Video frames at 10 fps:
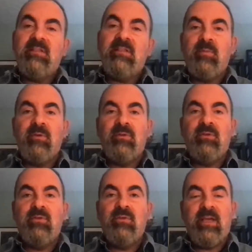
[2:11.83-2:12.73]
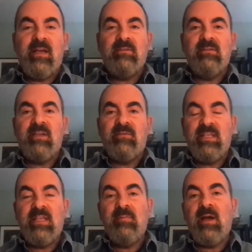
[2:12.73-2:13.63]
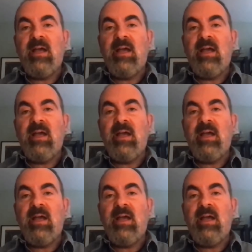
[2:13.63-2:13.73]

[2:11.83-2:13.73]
That was December 2017.